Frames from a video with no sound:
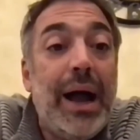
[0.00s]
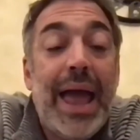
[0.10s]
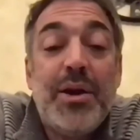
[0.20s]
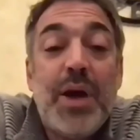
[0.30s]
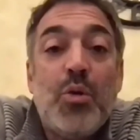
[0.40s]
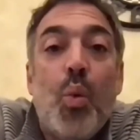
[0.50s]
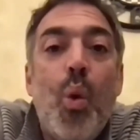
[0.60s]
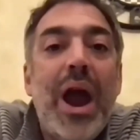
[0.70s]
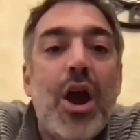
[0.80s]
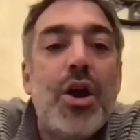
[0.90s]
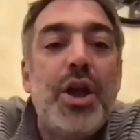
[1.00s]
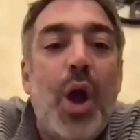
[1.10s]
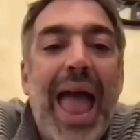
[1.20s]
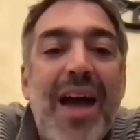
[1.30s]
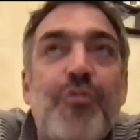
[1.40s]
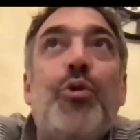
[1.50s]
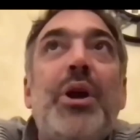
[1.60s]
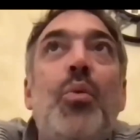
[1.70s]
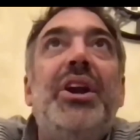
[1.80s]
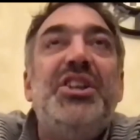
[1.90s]
and where
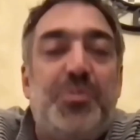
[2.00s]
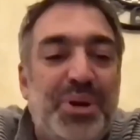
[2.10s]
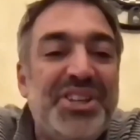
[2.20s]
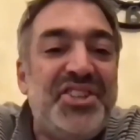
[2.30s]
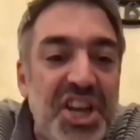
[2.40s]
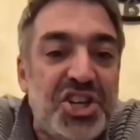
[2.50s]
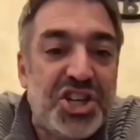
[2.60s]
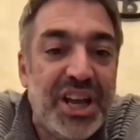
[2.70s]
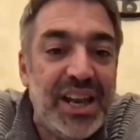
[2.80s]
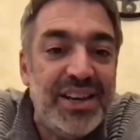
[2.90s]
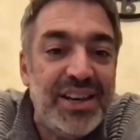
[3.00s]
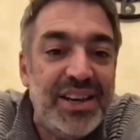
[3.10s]
everyone is positioned